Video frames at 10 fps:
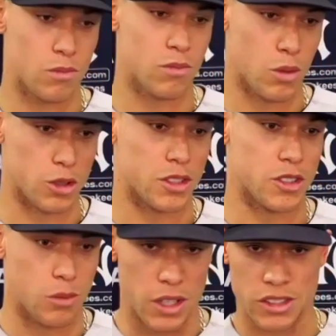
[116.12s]
worse
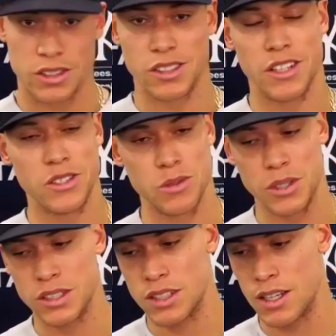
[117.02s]
situations and
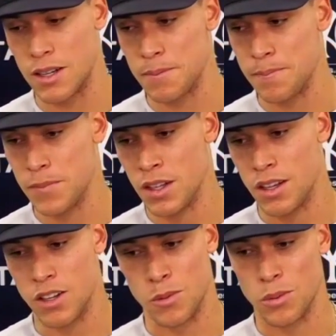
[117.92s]
injuries. Uh,
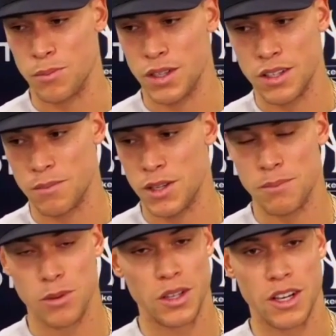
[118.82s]
you know, but me and me and
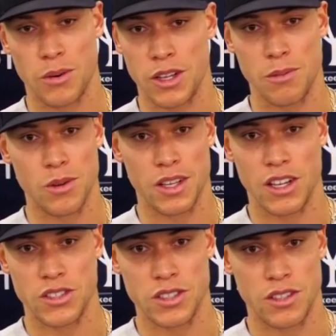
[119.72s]
Booney got great
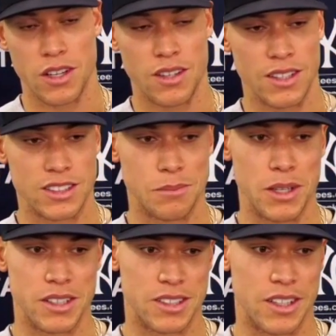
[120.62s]
communication. You know, I think that's the
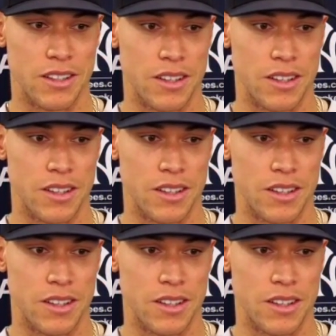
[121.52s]
biggest thing,